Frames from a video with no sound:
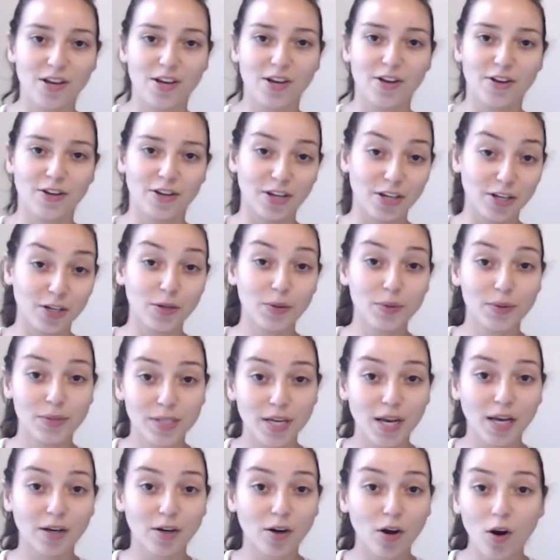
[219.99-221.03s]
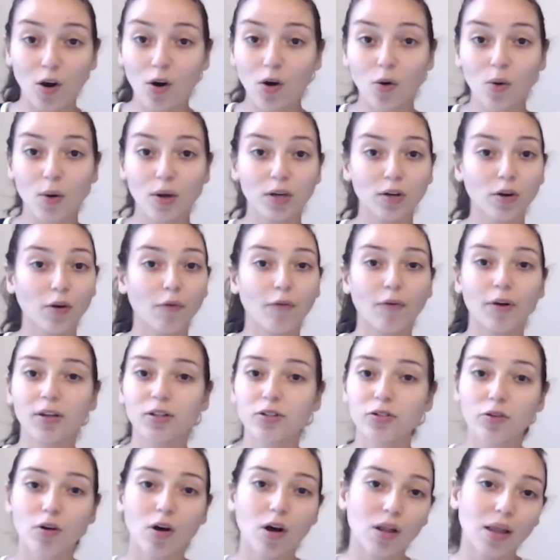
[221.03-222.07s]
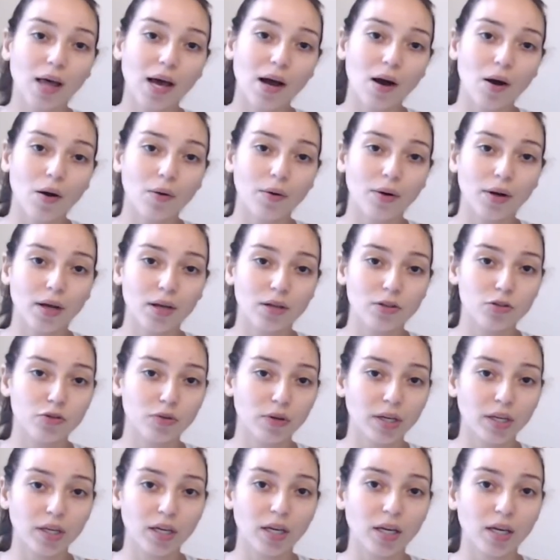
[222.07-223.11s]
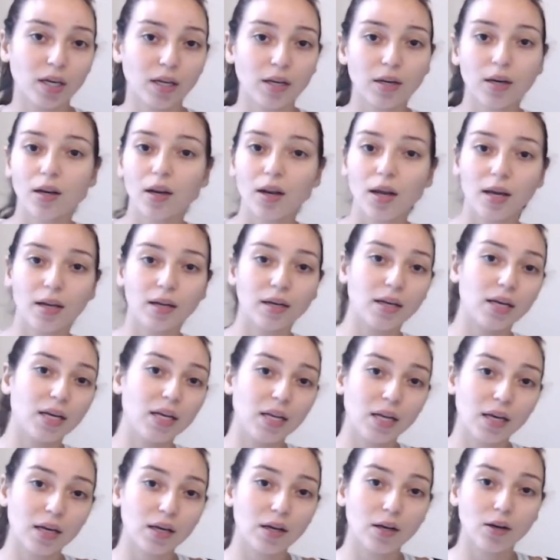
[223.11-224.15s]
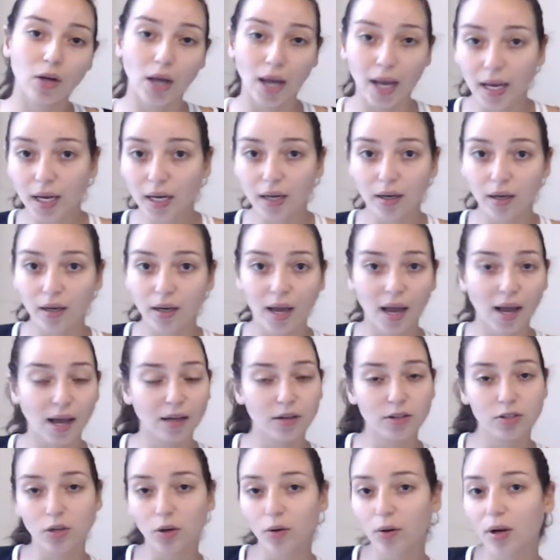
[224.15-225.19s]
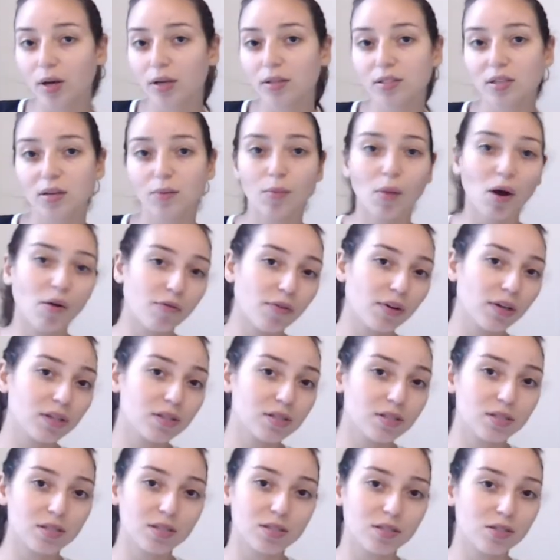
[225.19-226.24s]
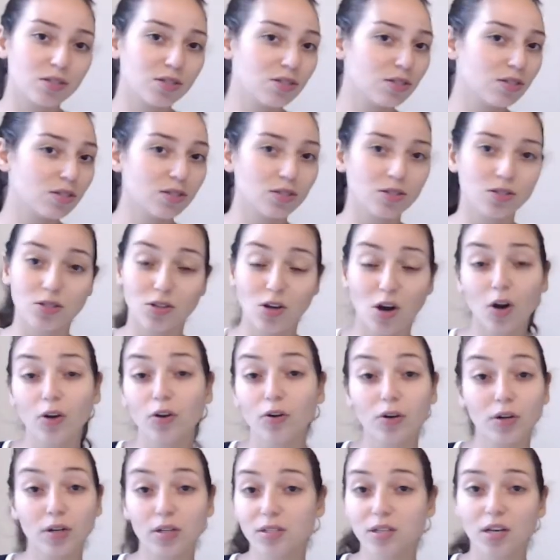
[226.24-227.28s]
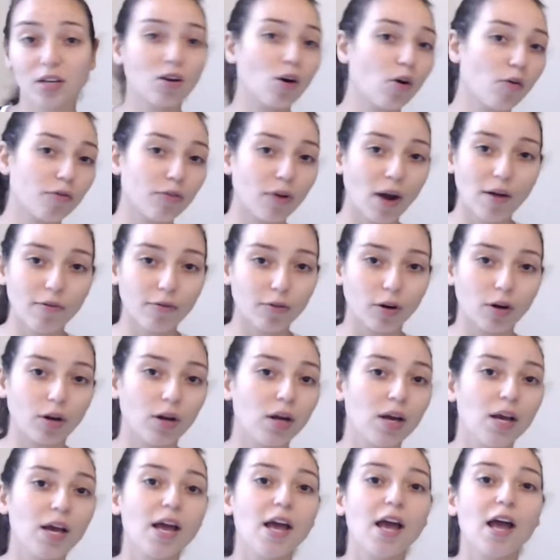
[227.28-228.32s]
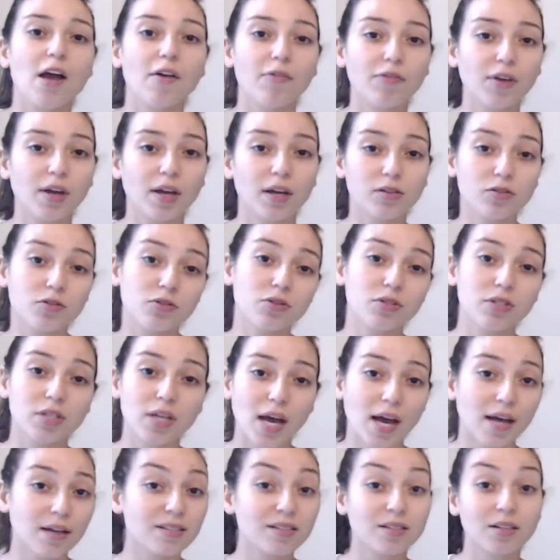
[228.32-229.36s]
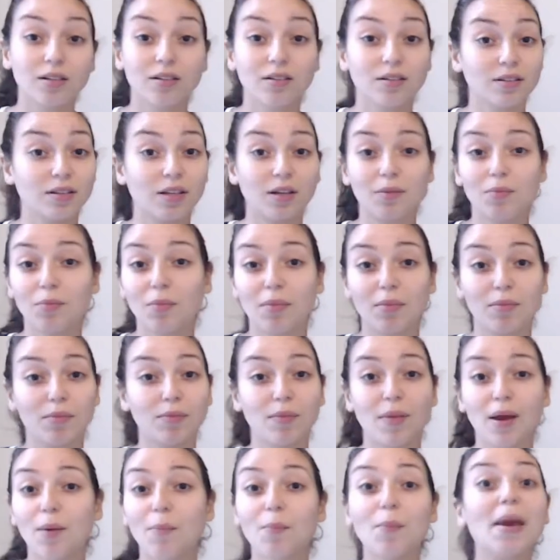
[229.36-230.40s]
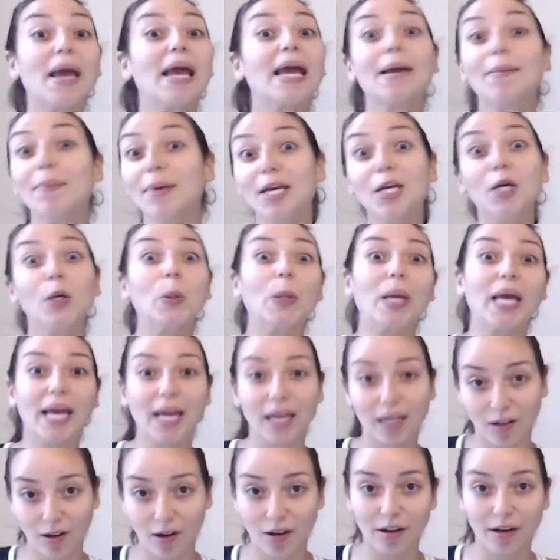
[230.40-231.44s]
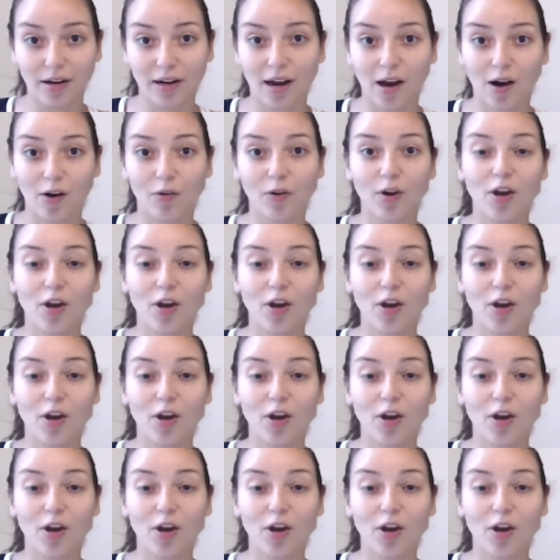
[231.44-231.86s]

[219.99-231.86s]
Can you say no when your friends are all out drinking and eating cake and donuts and muffins? Are you going to say no forever? If the answer is yes, then maybe you can cut it out.